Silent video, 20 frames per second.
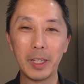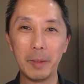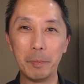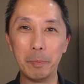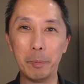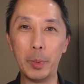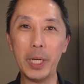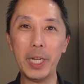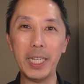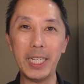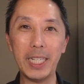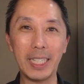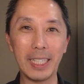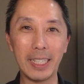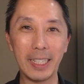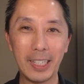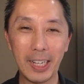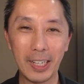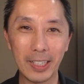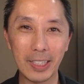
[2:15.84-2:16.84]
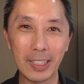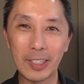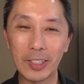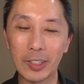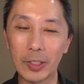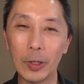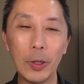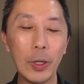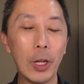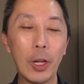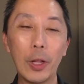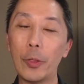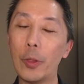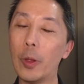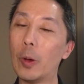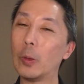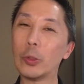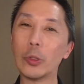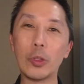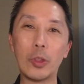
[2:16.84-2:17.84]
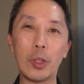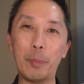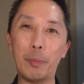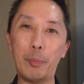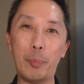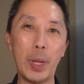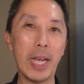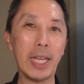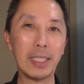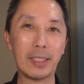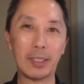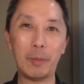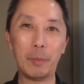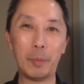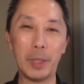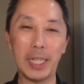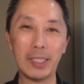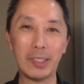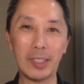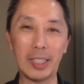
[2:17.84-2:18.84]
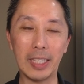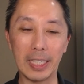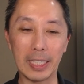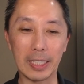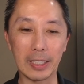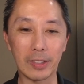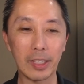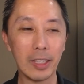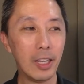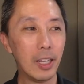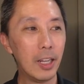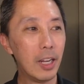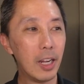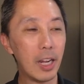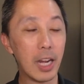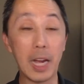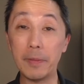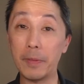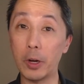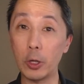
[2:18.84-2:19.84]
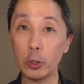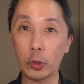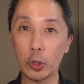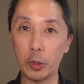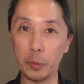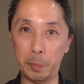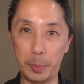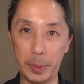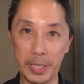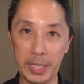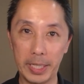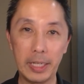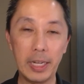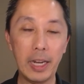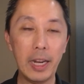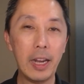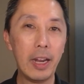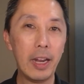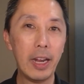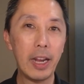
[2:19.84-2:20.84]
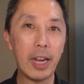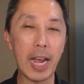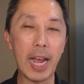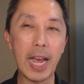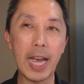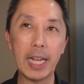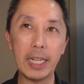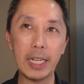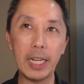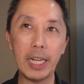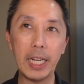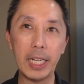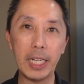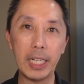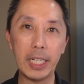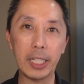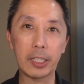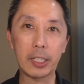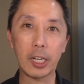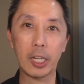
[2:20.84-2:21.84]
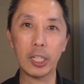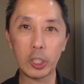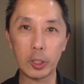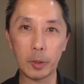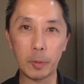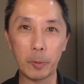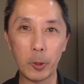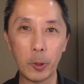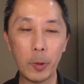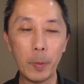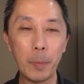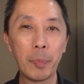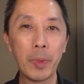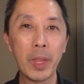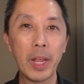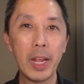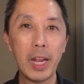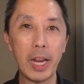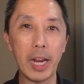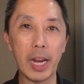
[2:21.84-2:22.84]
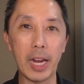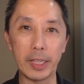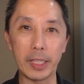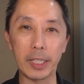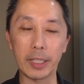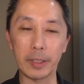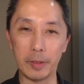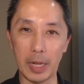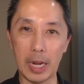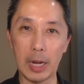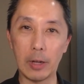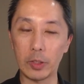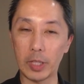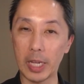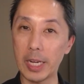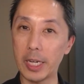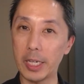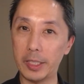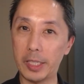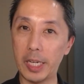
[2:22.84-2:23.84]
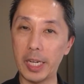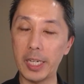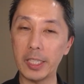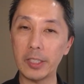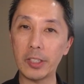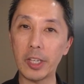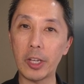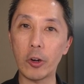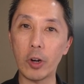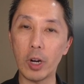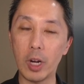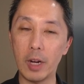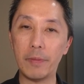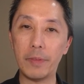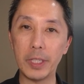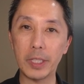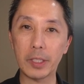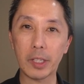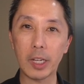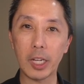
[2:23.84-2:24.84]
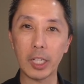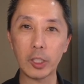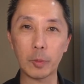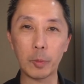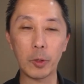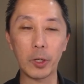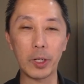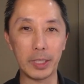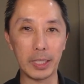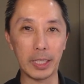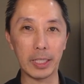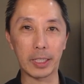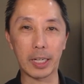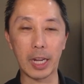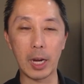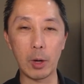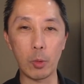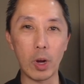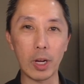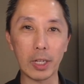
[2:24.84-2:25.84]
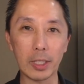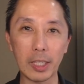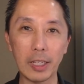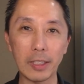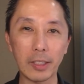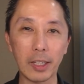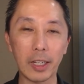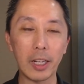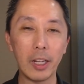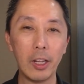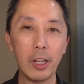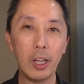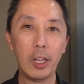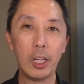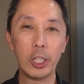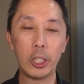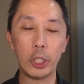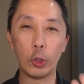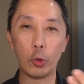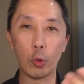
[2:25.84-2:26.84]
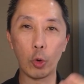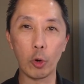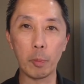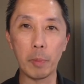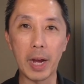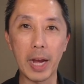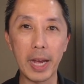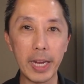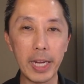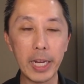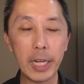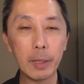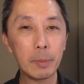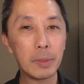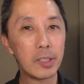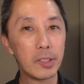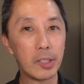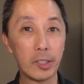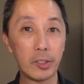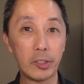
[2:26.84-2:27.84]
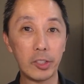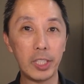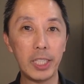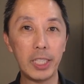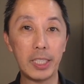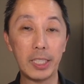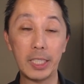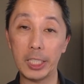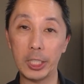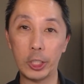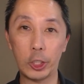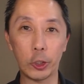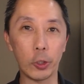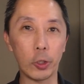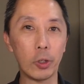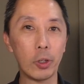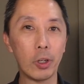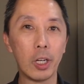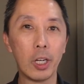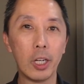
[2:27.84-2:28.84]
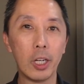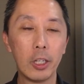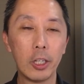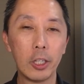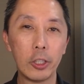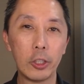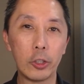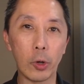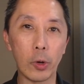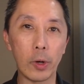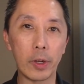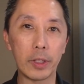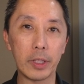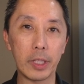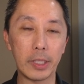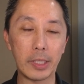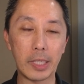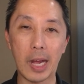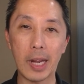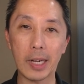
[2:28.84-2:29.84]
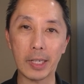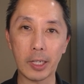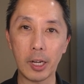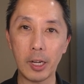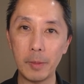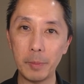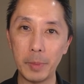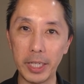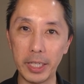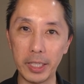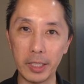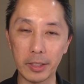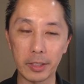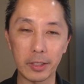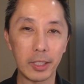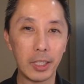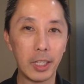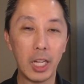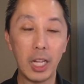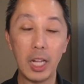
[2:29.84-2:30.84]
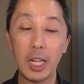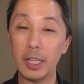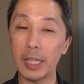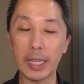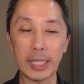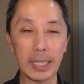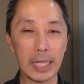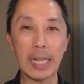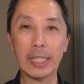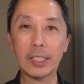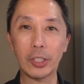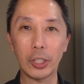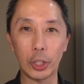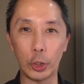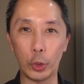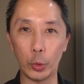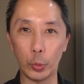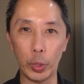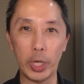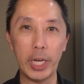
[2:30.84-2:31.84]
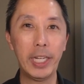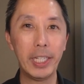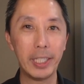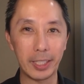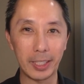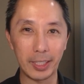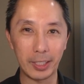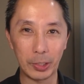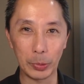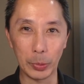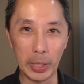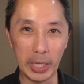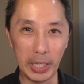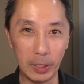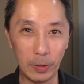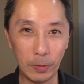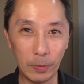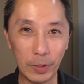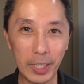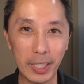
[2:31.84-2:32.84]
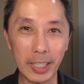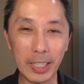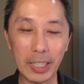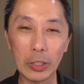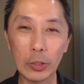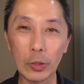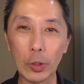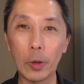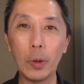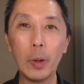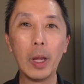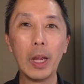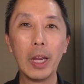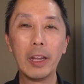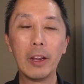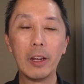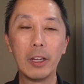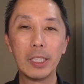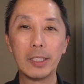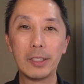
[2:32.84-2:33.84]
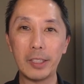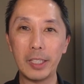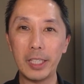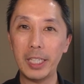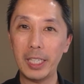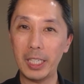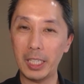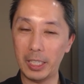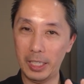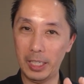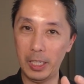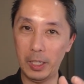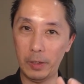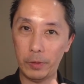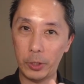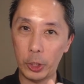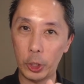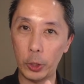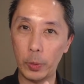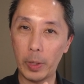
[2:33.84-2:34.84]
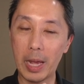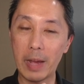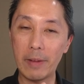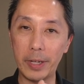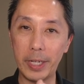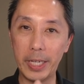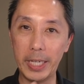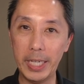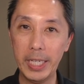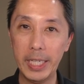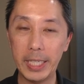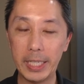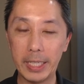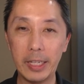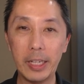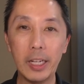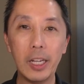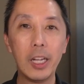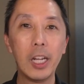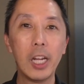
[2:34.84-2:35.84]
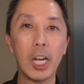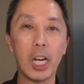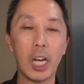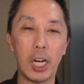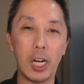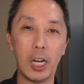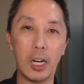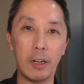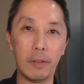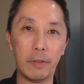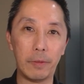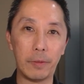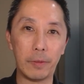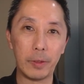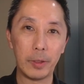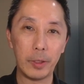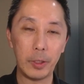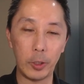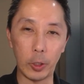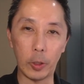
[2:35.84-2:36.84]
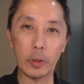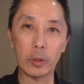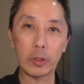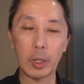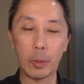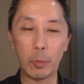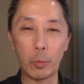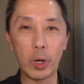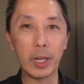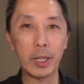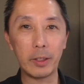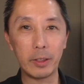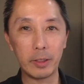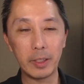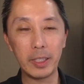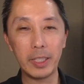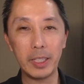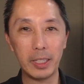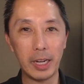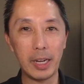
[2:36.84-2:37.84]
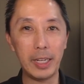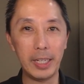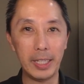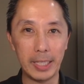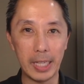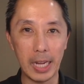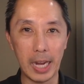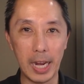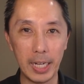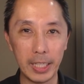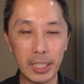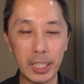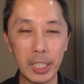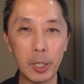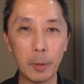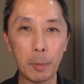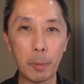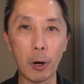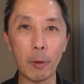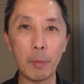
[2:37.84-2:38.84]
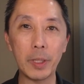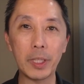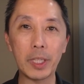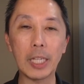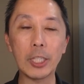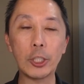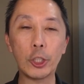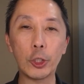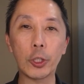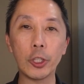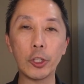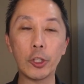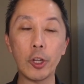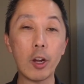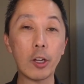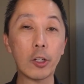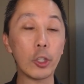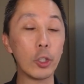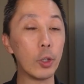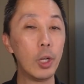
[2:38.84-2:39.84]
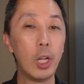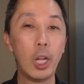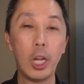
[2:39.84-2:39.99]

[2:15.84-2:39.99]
buddy. So those are the best things. I've also been at a customer, and I was at a data center of this customer, and the guy walks out and is like, you were my MCSE teacher during the .com days. Like, that's a great feeling. So see if you have an in of, someone in the IT department that you can talk to.